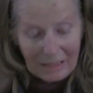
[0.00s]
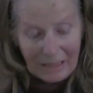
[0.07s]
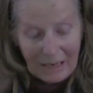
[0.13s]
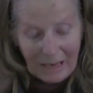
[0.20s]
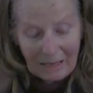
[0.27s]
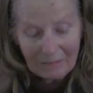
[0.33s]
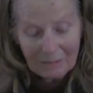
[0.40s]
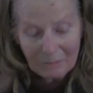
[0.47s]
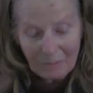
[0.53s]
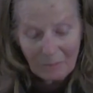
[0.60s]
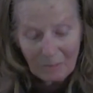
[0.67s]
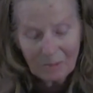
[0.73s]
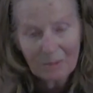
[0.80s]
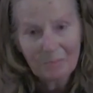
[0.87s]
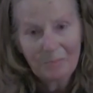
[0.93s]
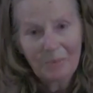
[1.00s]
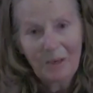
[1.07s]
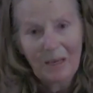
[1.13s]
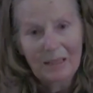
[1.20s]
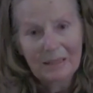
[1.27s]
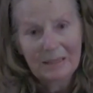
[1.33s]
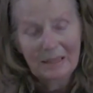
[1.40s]
I was born and
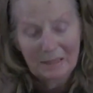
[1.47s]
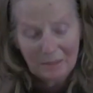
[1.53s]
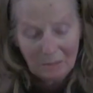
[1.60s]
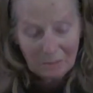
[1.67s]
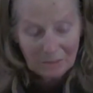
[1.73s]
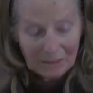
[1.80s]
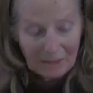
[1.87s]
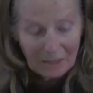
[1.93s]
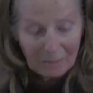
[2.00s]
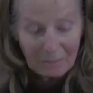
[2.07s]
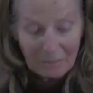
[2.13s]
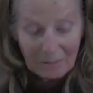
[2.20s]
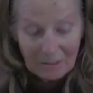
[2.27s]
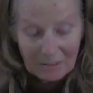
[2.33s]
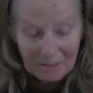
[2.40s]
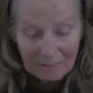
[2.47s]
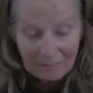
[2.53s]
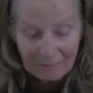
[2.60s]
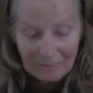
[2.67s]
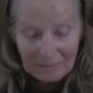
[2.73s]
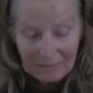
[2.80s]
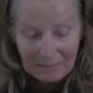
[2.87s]
bred in North Cumbria,
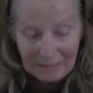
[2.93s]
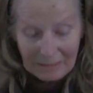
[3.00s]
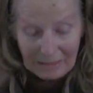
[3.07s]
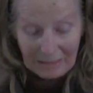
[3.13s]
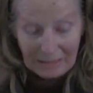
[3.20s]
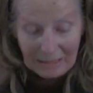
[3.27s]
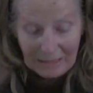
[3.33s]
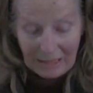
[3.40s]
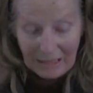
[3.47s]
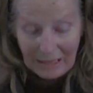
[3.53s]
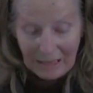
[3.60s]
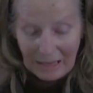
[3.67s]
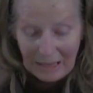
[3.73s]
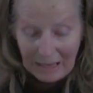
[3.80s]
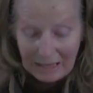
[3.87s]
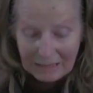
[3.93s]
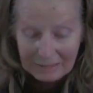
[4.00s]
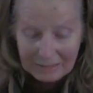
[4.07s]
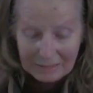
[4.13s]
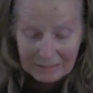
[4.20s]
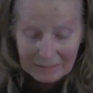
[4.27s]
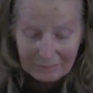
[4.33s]

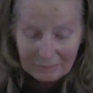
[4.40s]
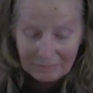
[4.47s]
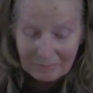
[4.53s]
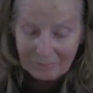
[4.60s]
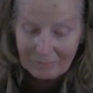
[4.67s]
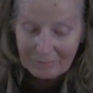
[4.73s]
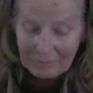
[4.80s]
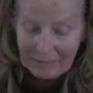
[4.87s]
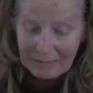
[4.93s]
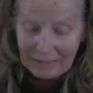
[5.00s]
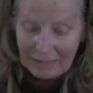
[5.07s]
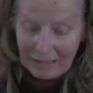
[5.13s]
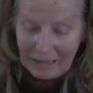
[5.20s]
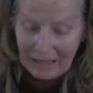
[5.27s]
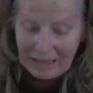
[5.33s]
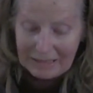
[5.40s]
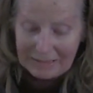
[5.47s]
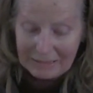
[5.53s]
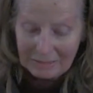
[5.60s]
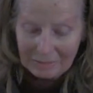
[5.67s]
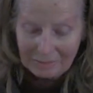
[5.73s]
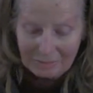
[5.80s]
and I
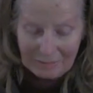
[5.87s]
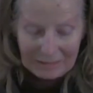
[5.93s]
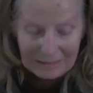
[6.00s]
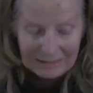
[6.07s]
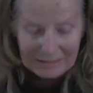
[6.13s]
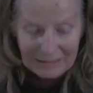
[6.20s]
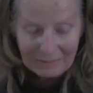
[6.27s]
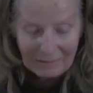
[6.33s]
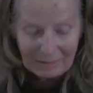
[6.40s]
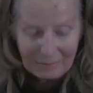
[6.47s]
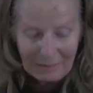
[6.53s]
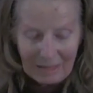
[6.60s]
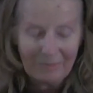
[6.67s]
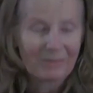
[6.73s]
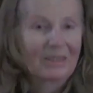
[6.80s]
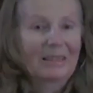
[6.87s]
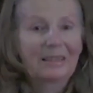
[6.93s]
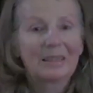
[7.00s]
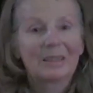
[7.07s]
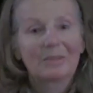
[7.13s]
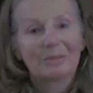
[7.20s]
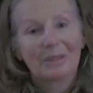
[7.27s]
still feel as if I'm hefted
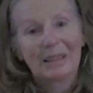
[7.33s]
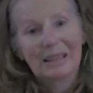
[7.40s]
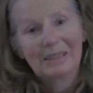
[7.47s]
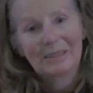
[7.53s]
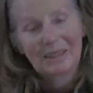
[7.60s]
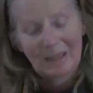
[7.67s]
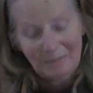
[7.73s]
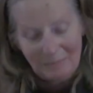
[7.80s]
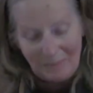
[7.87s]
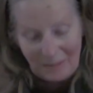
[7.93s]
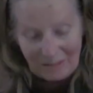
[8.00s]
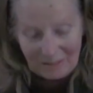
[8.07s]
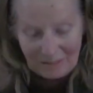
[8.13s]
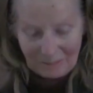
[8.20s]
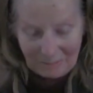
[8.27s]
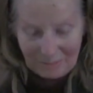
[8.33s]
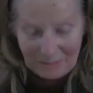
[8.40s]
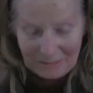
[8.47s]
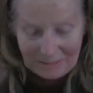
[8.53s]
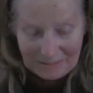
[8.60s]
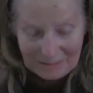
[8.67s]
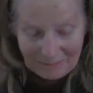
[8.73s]
really to that part of the
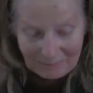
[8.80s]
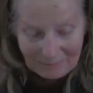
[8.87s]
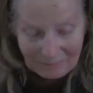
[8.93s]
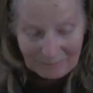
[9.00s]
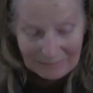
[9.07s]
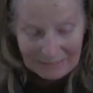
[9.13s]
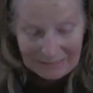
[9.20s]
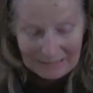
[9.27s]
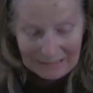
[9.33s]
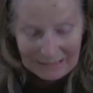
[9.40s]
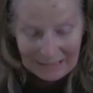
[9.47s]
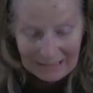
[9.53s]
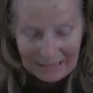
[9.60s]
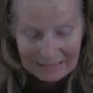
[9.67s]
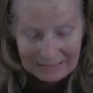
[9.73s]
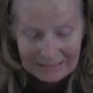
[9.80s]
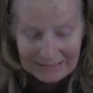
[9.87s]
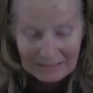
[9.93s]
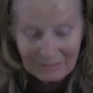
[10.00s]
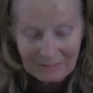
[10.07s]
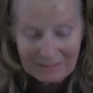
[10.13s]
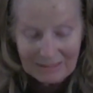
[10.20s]
world. And as a
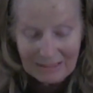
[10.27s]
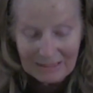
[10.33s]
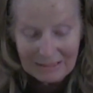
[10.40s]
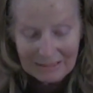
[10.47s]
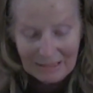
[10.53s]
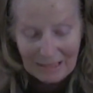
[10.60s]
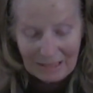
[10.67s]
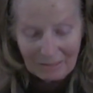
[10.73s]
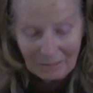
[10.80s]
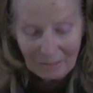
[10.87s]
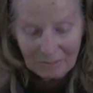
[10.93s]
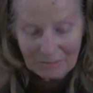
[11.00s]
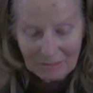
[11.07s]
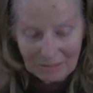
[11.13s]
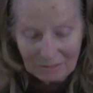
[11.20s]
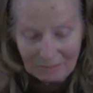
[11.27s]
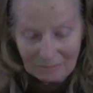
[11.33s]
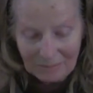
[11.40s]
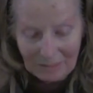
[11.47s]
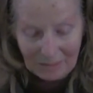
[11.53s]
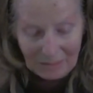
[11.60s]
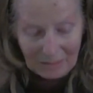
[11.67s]
result, I often
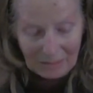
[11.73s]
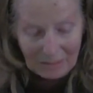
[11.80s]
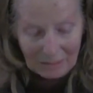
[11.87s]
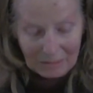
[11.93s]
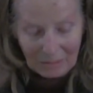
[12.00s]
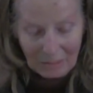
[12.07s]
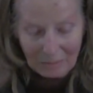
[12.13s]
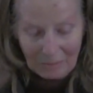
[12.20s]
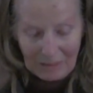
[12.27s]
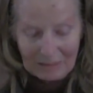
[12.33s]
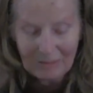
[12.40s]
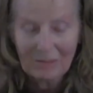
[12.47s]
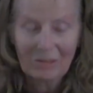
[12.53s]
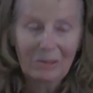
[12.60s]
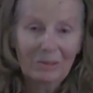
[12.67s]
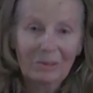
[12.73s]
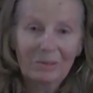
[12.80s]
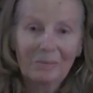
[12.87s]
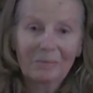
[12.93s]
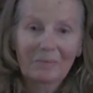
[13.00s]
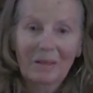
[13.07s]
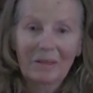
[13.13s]
go back to
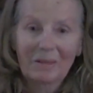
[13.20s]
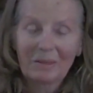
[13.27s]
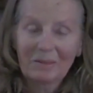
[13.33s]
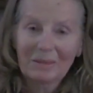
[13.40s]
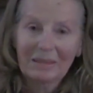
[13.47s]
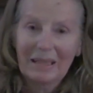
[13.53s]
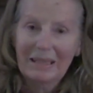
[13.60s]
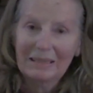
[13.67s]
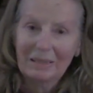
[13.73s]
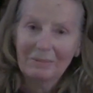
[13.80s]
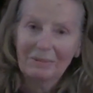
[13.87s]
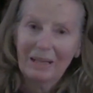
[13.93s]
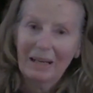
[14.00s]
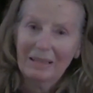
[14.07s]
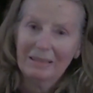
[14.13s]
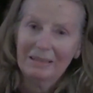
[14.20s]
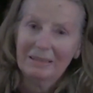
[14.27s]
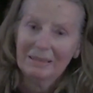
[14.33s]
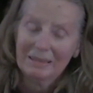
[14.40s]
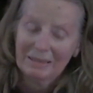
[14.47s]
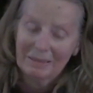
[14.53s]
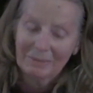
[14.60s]
those native
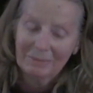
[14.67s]
lands.